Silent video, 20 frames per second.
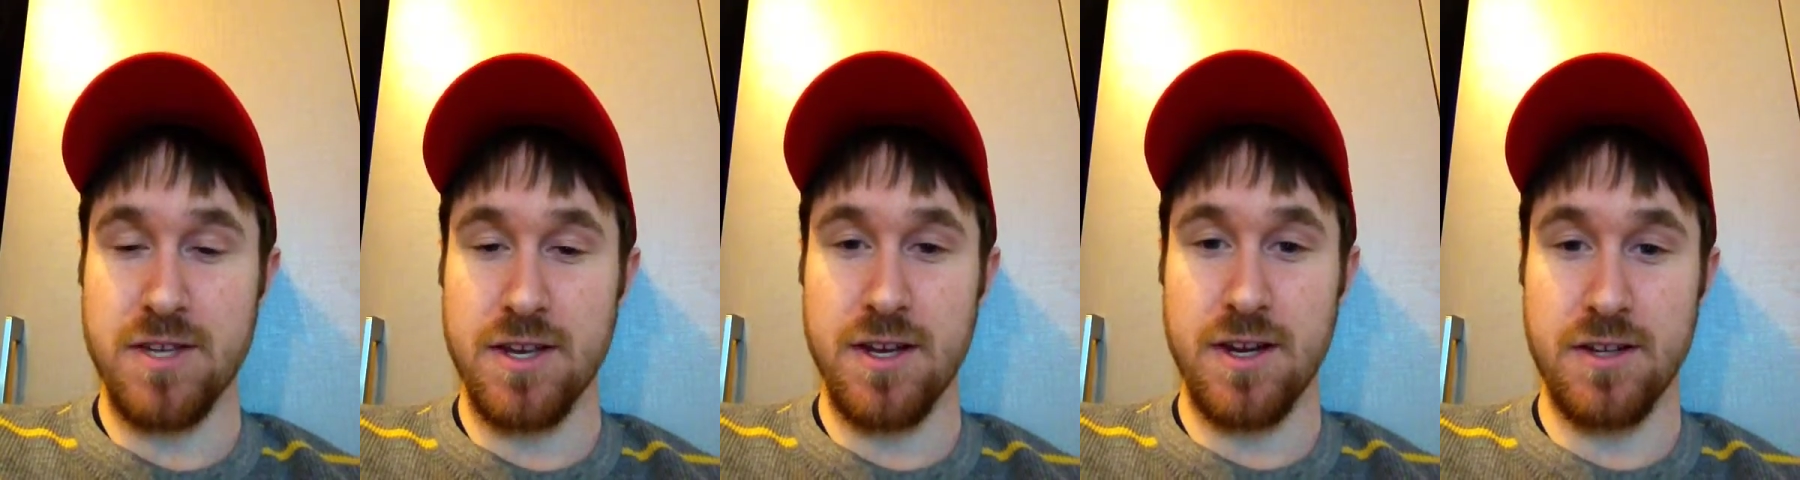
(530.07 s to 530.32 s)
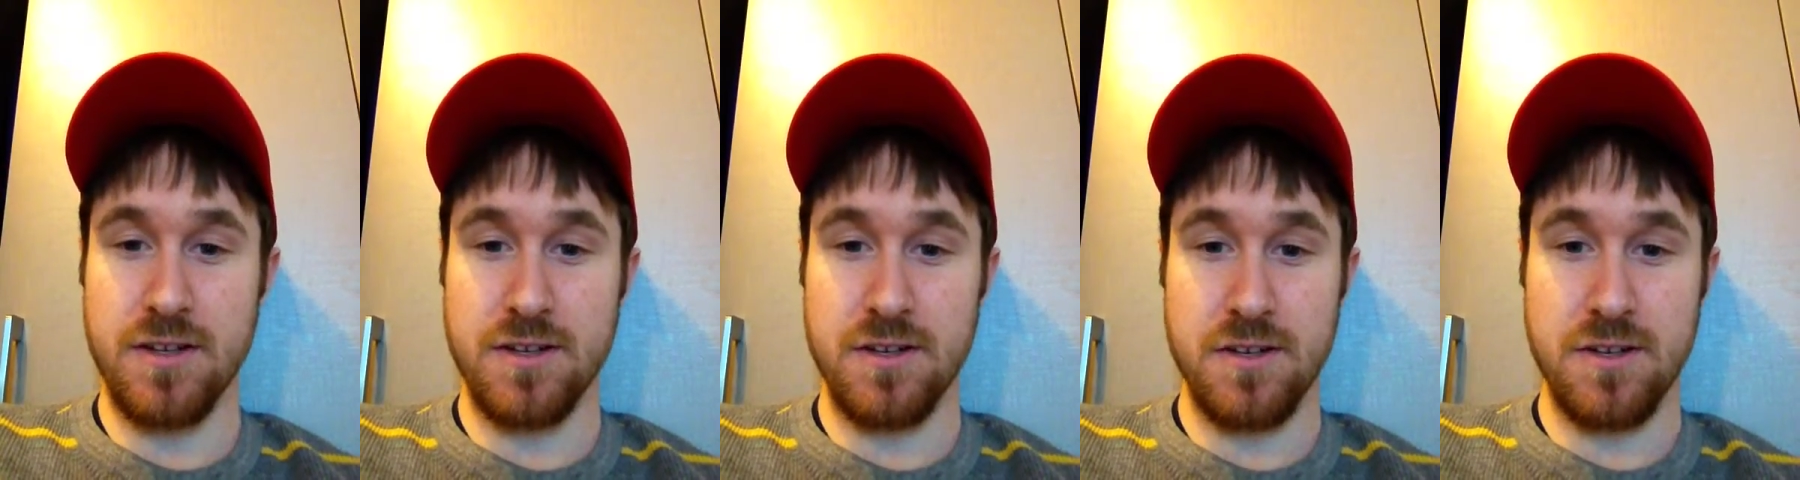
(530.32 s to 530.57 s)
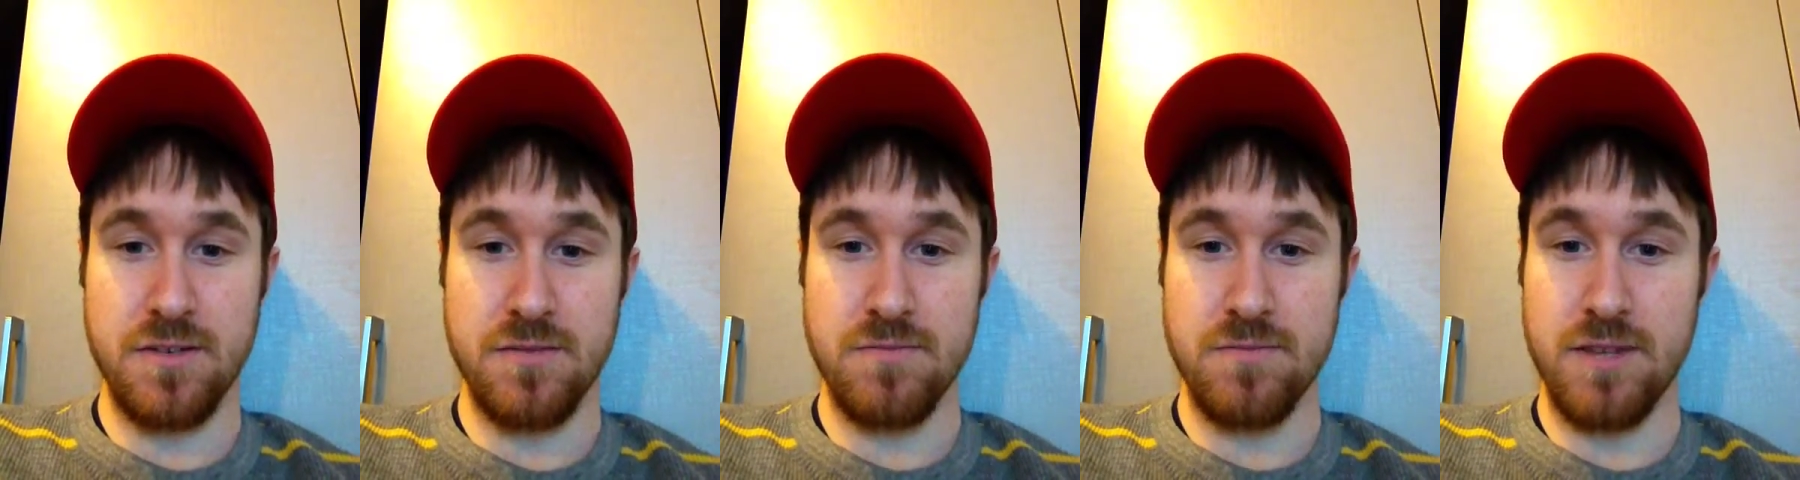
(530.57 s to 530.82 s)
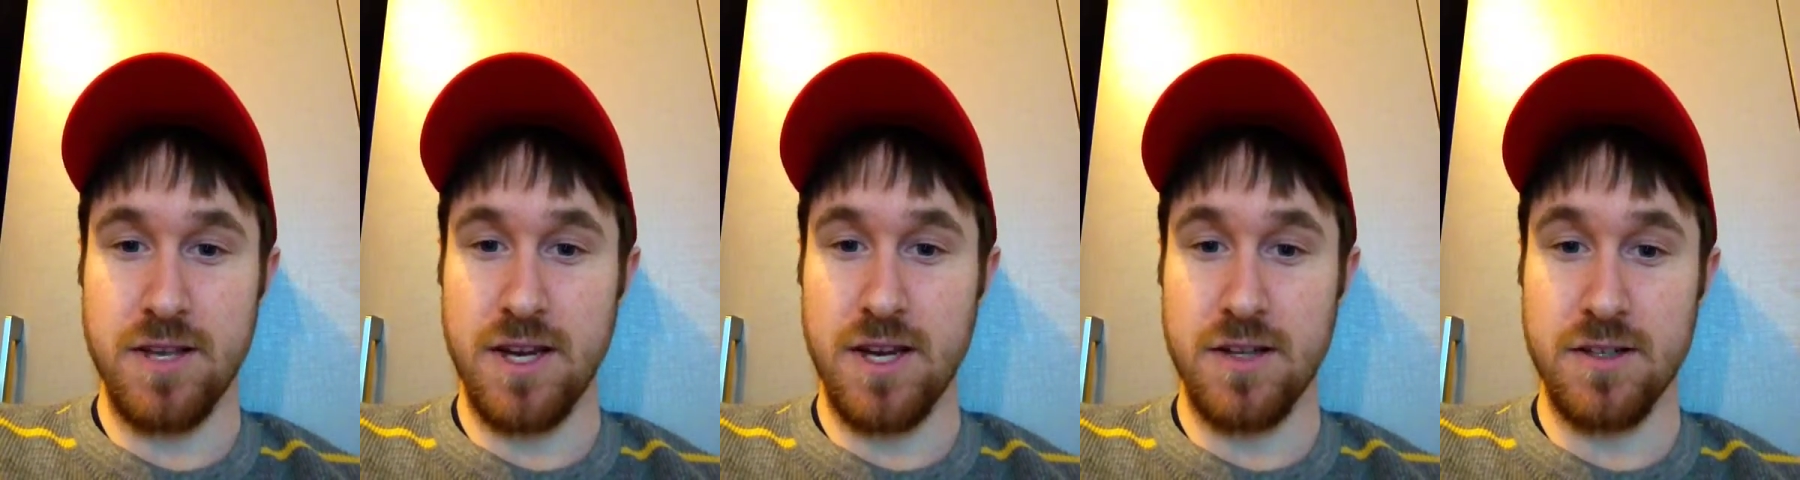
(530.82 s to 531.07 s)
They got
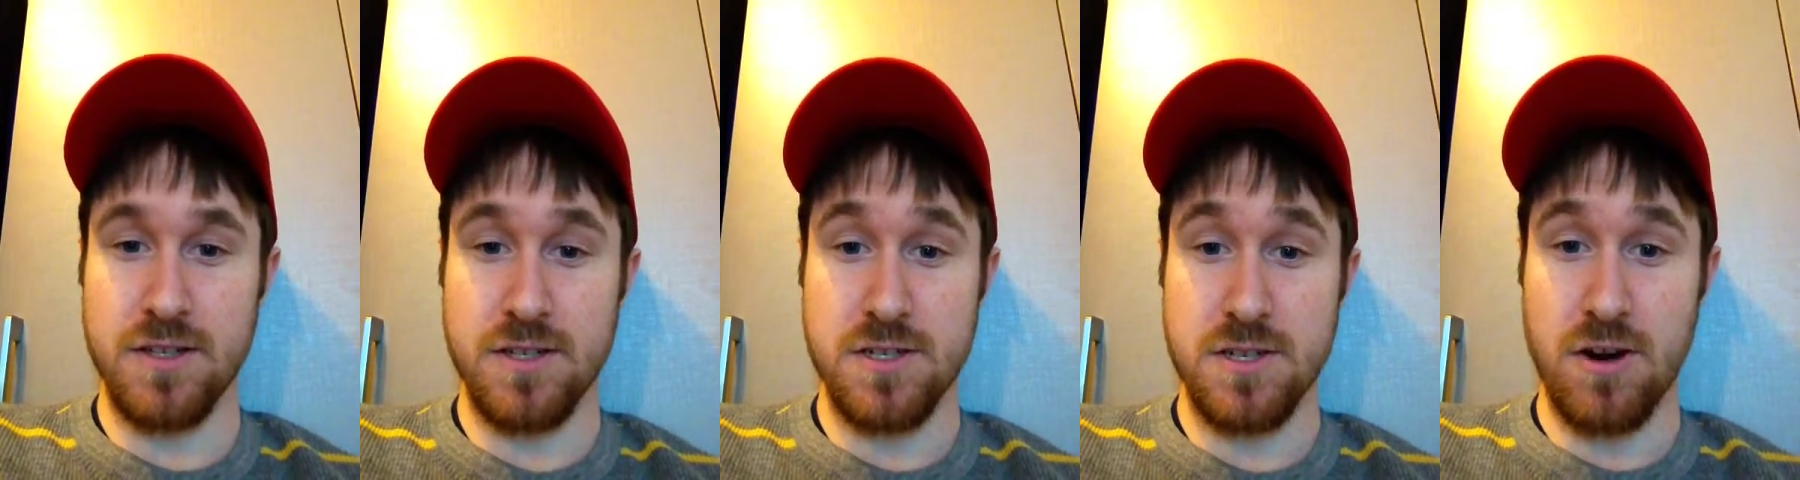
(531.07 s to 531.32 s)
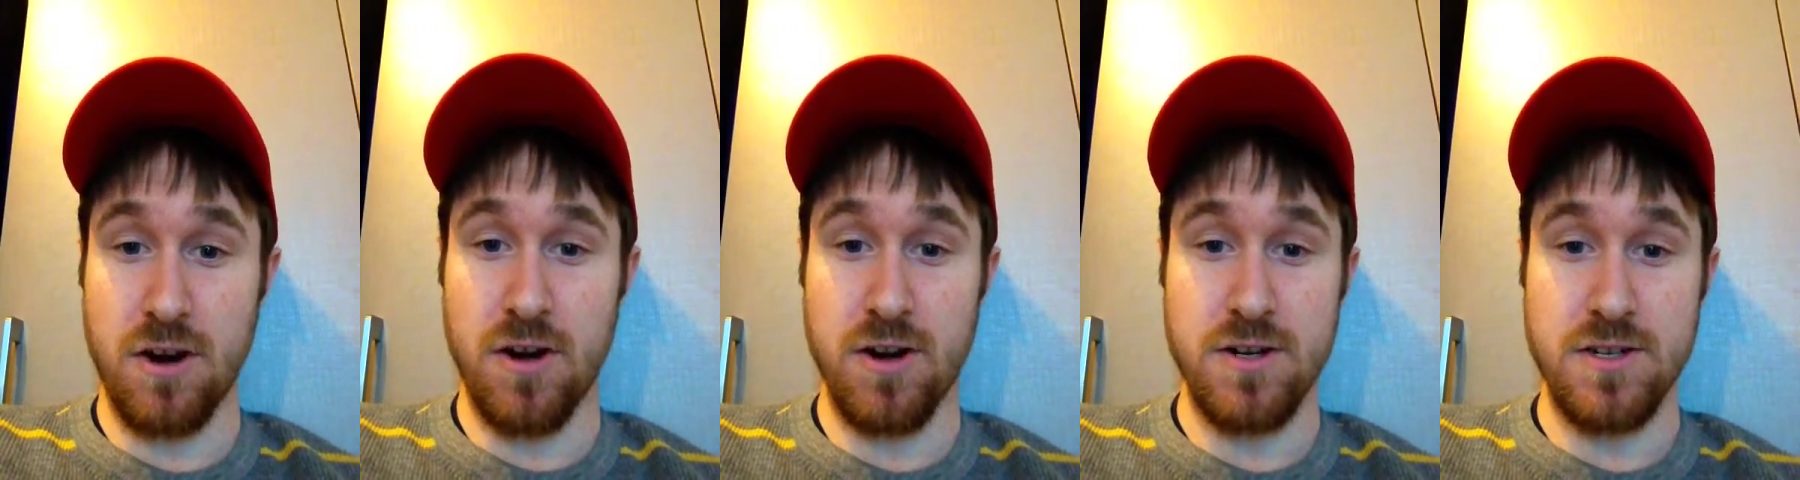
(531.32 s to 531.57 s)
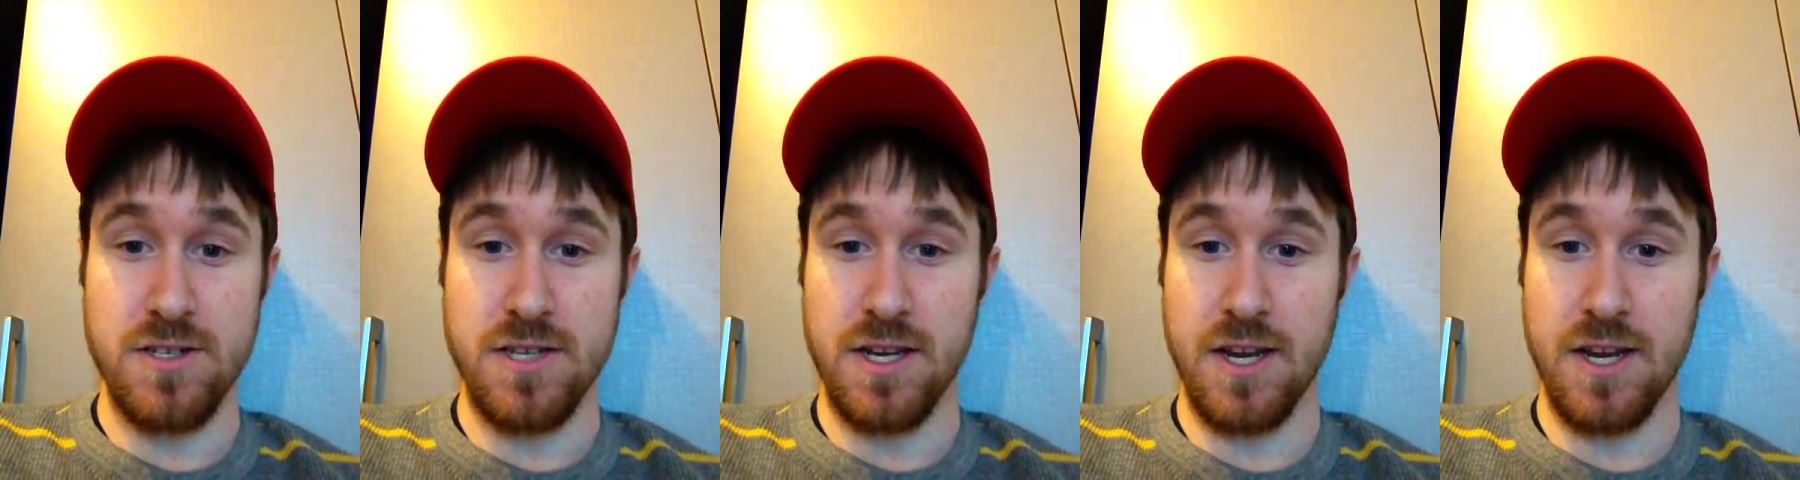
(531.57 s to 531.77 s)
the stars